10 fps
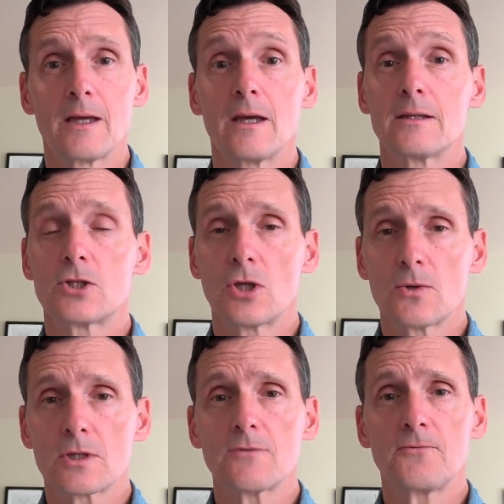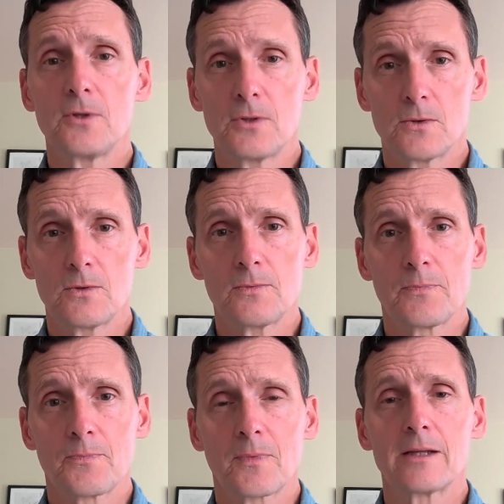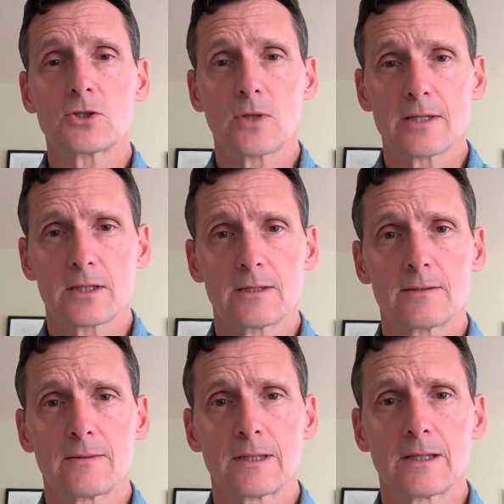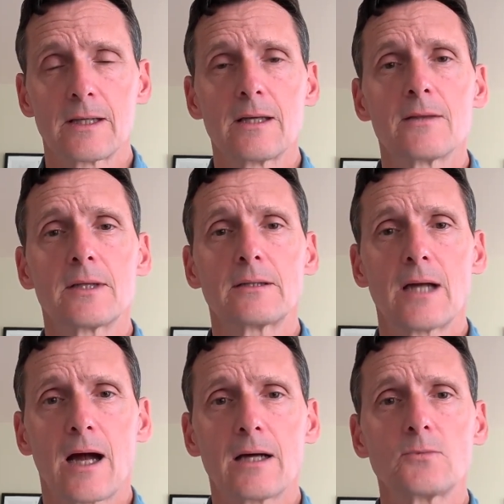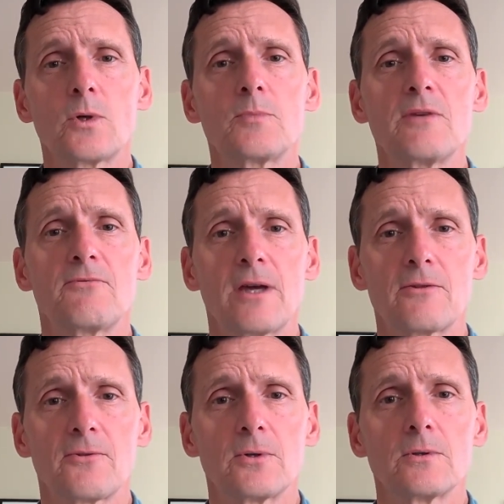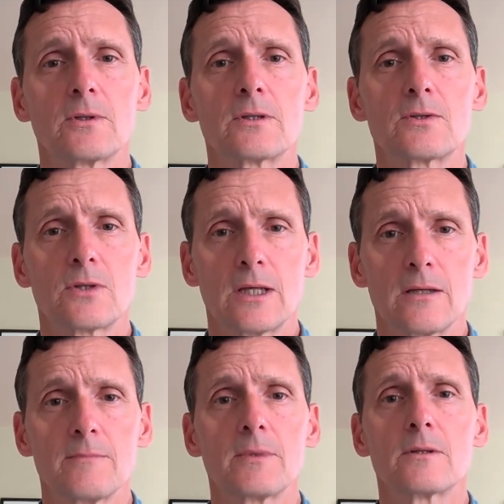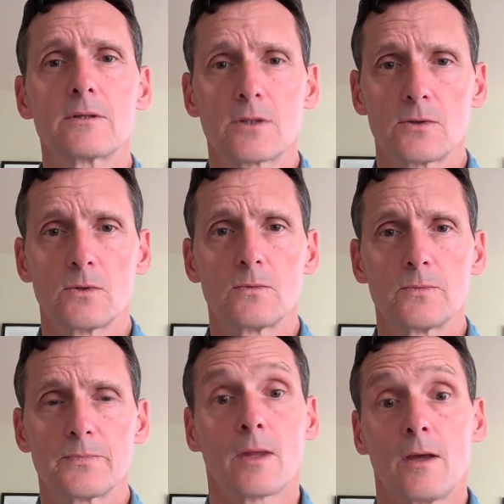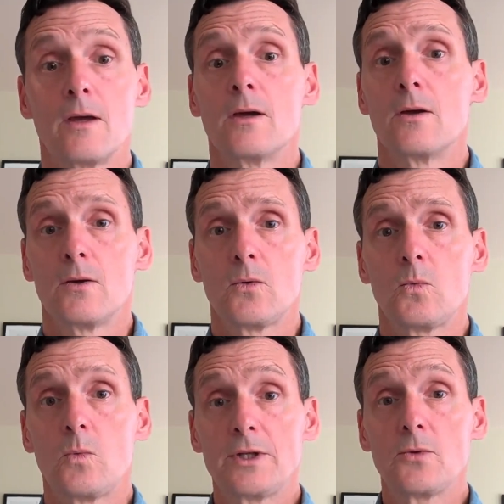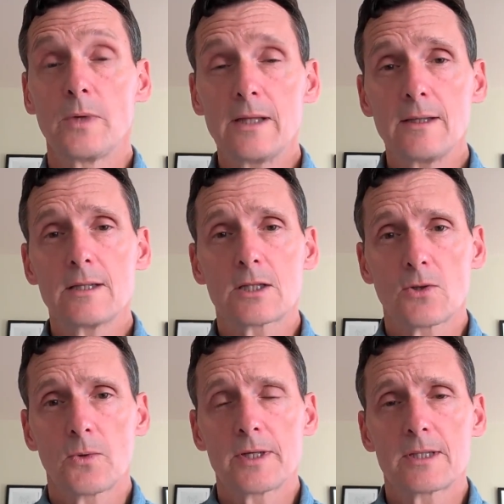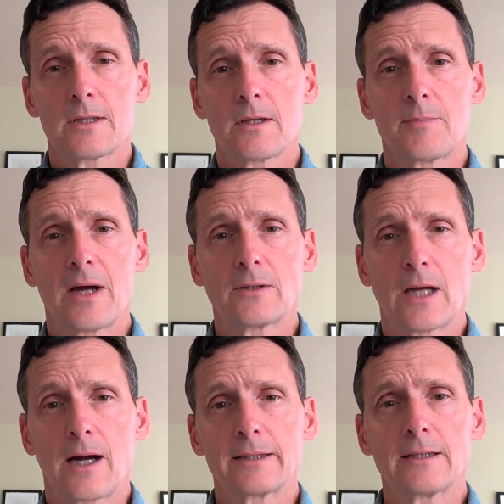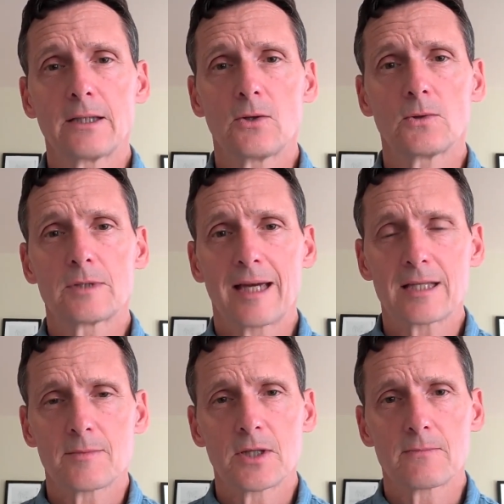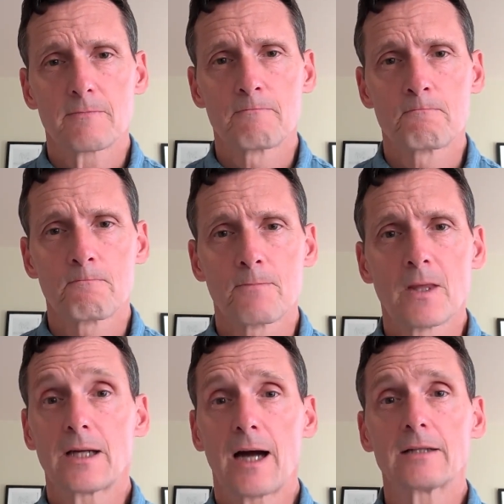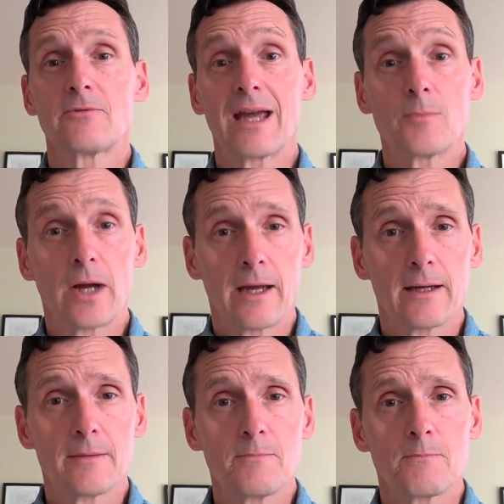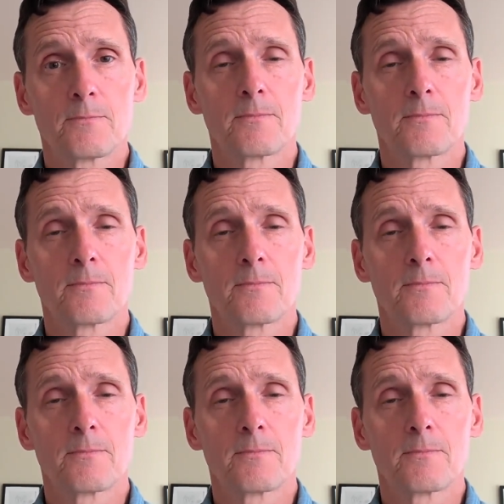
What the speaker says: And Joseph knew and trusted that God would be faithful to him too. When you read these stories about God in the Old Testament, the God of Abraham,